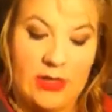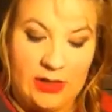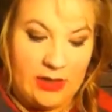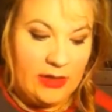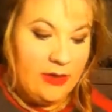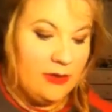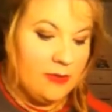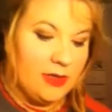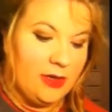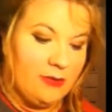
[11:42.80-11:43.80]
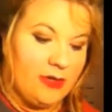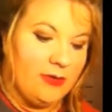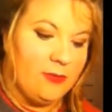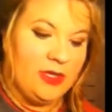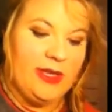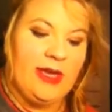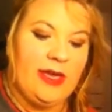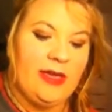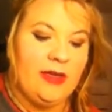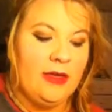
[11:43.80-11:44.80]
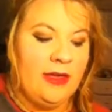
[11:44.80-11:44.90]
And again, I'm going to go in with a